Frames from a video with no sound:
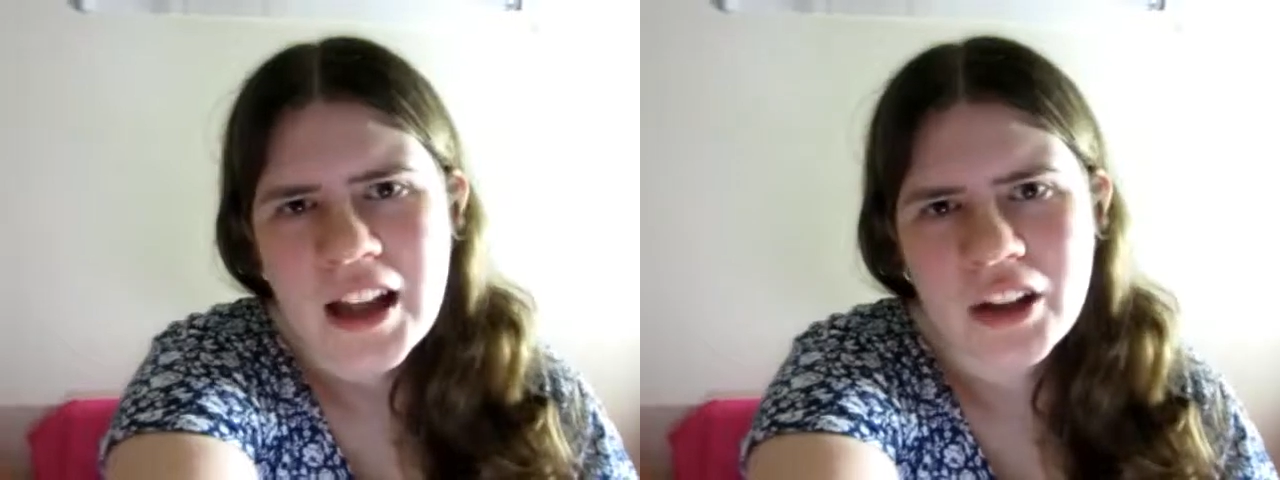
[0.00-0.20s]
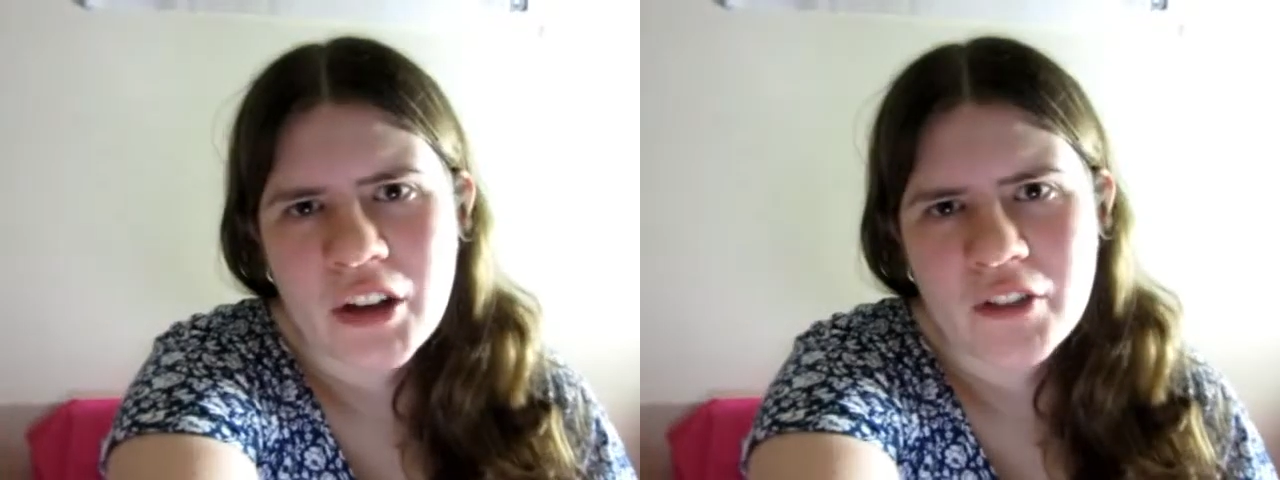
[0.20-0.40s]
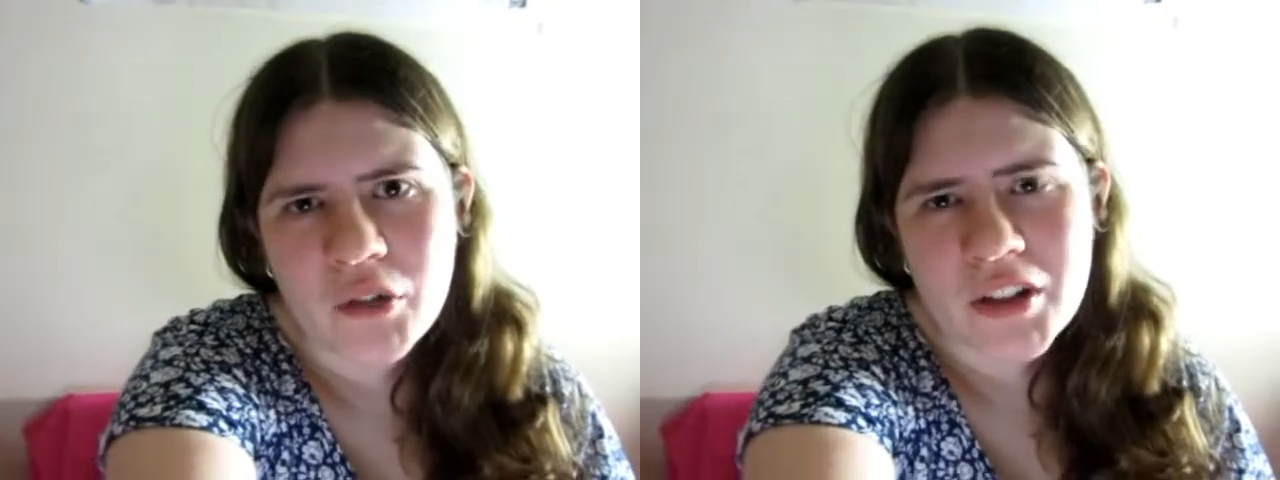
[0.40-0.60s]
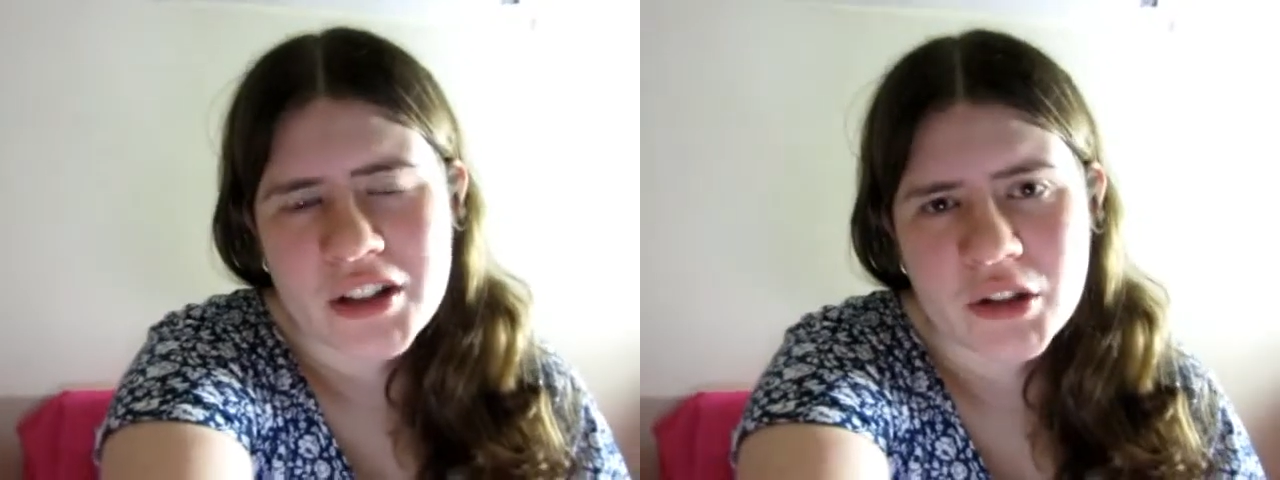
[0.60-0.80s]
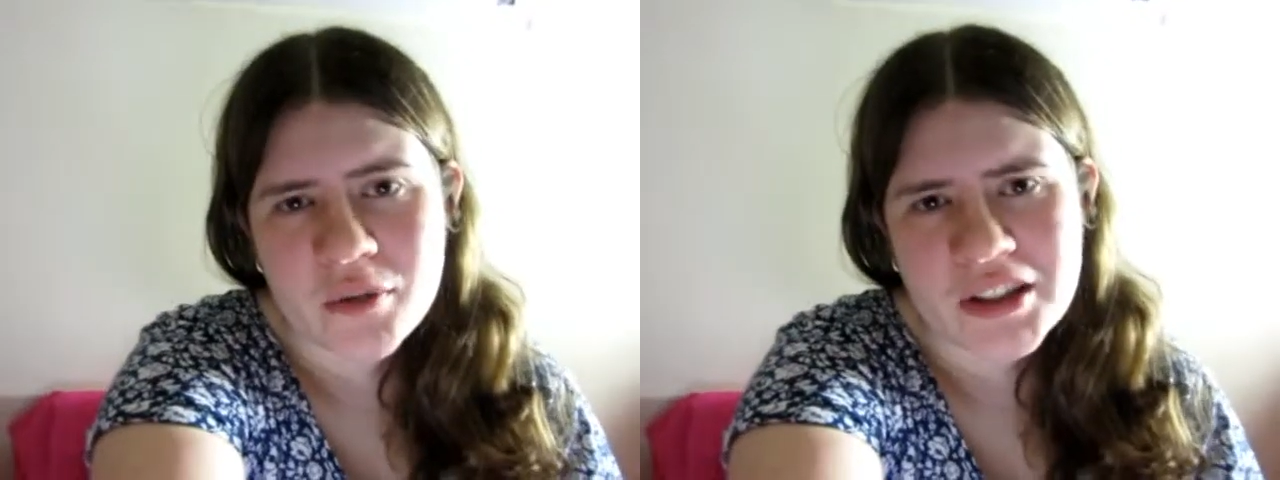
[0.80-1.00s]
Hello
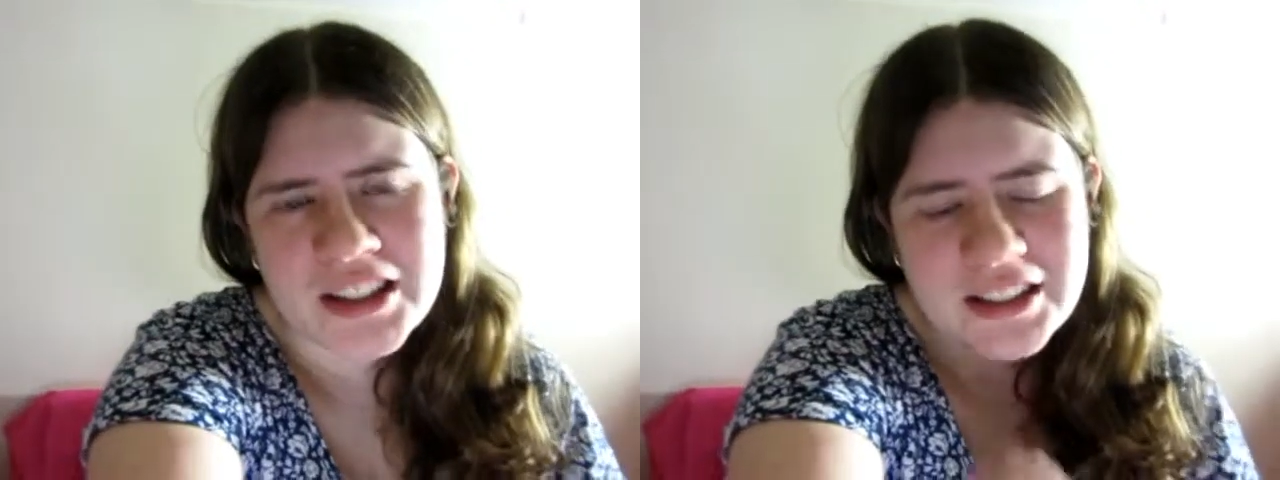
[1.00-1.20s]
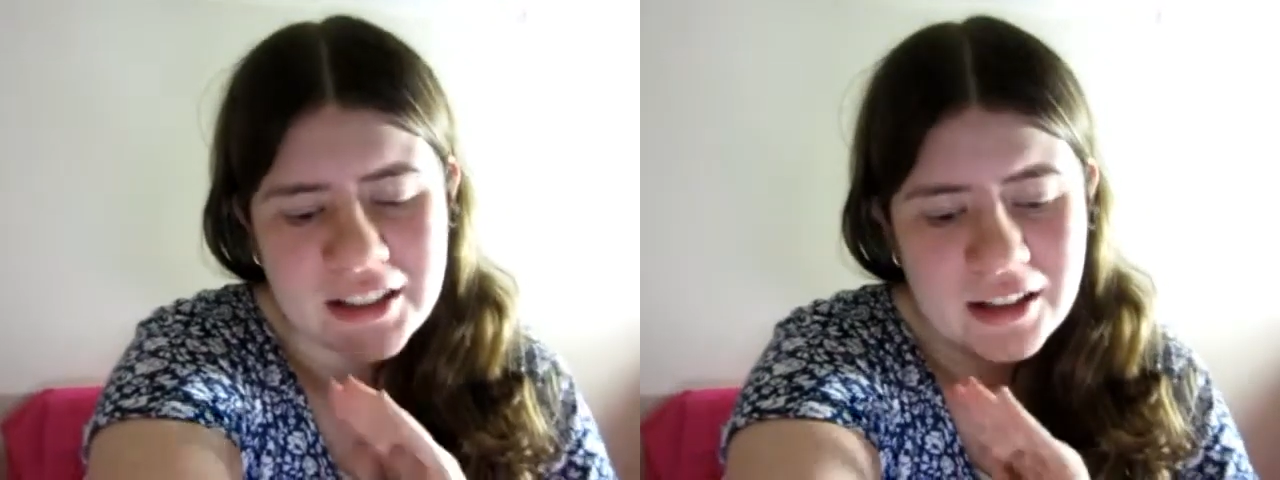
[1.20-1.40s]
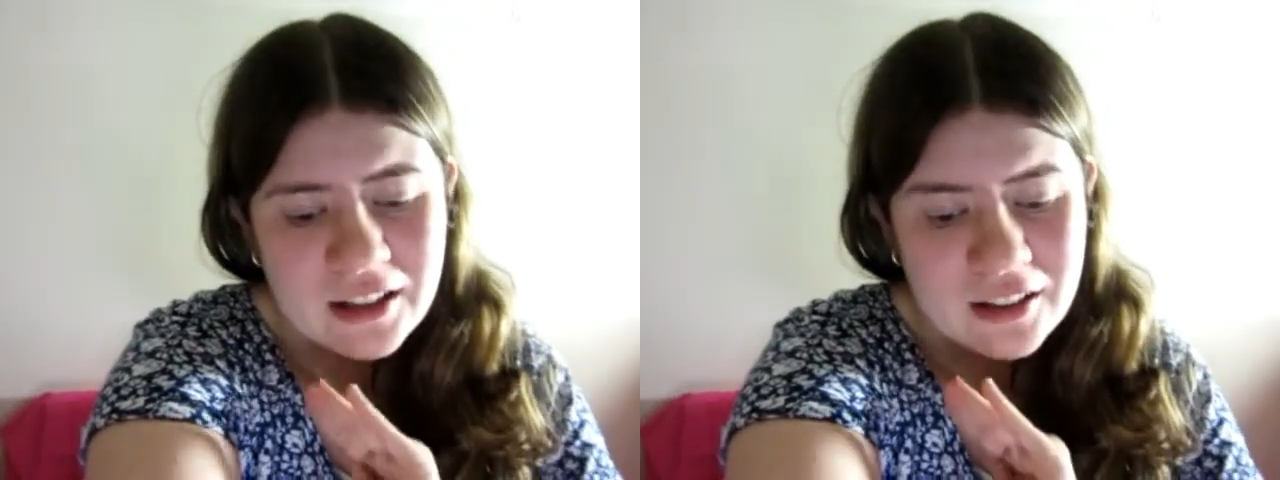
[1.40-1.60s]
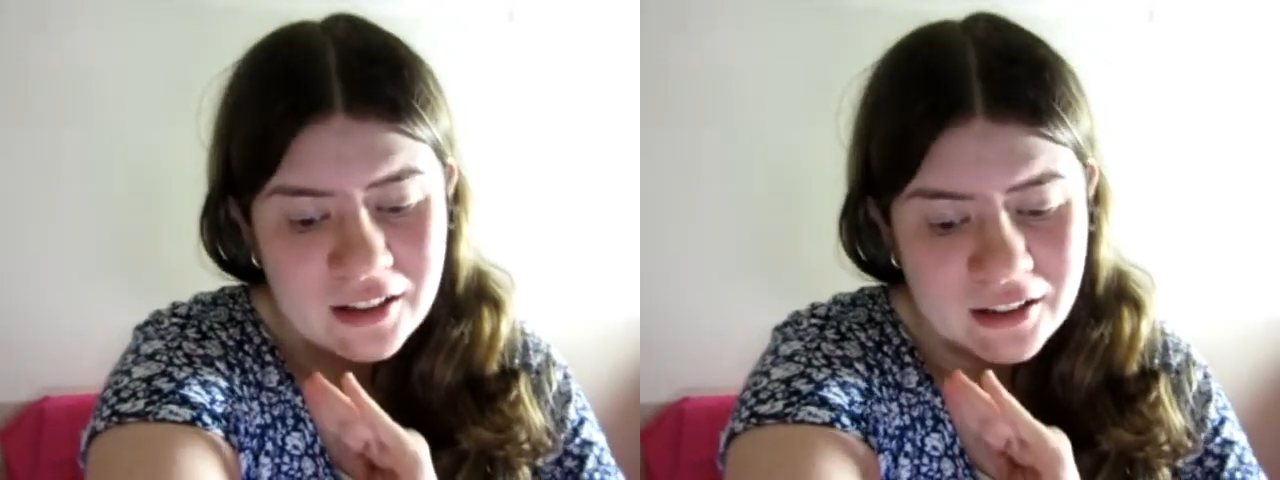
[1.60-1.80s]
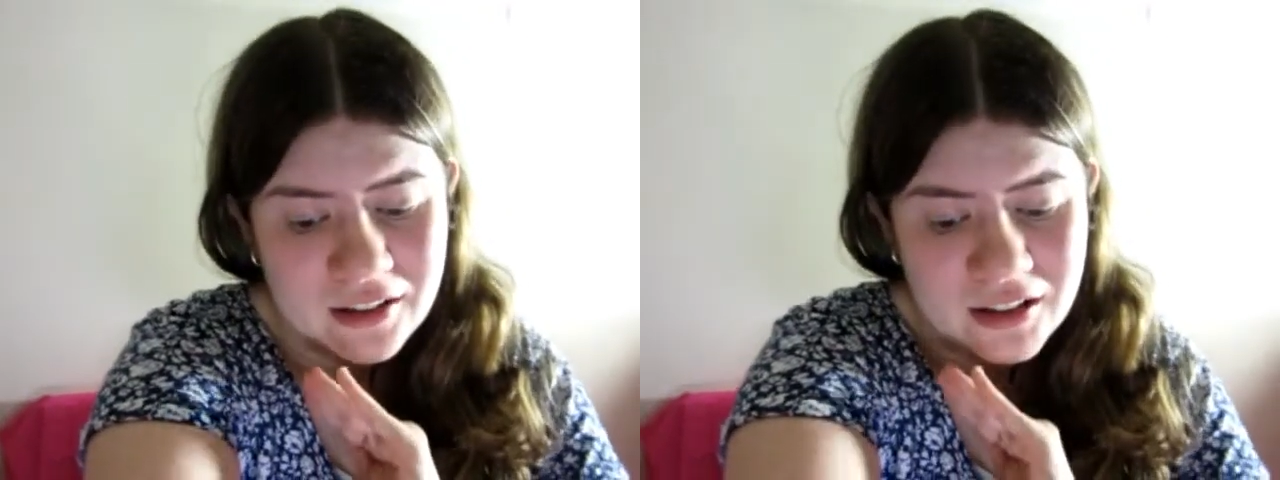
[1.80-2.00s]
everyone, so I'm just
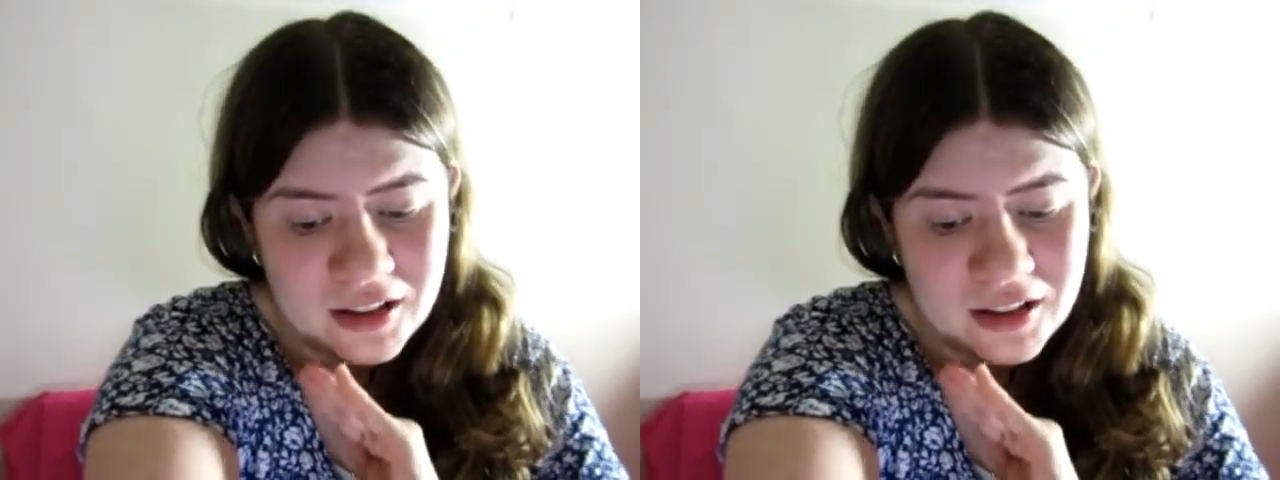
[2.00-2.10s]
uh,